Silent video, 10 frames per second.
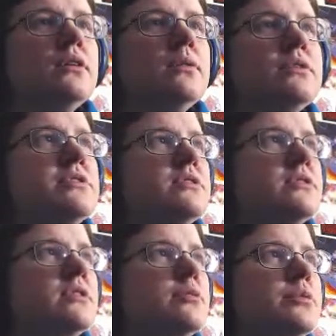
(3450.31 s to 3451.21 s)
Where's this
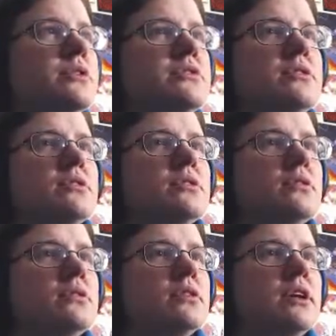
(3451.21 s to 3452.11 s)
other person?
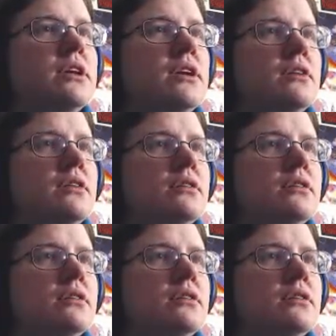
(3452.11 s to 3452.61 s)
Are they in here?